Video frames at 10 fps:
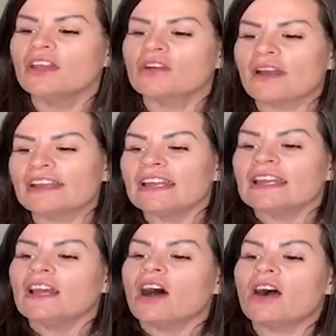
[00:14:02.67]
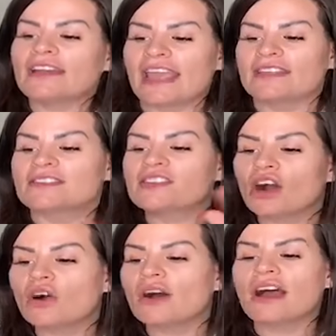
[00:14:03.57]
Right? Okay,
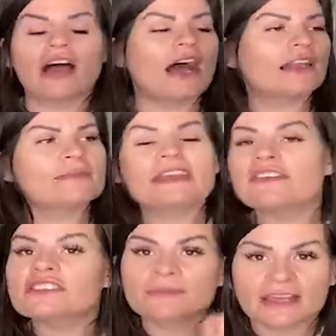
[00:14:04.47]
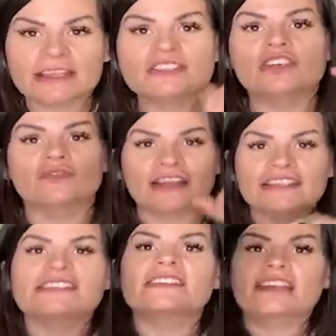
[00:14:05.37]
so let me give you some things. You can write
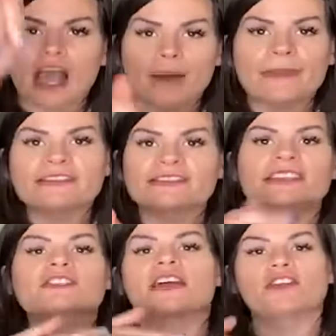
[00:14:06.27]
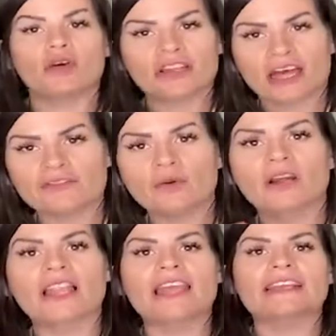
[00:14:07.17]
these in the comments, since I know a lot of you
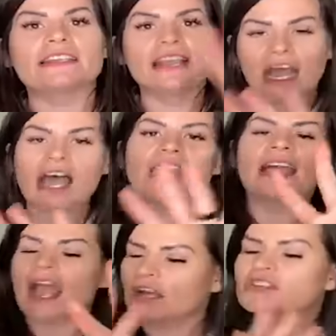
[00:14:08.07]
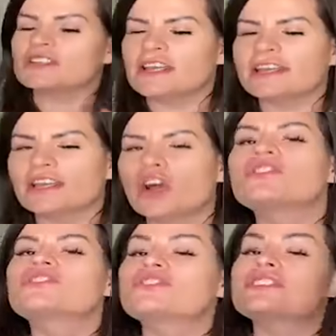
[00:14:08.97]
are like not actually taking
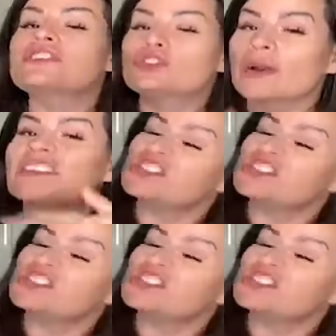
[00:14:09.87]
notes. You're just enjoying the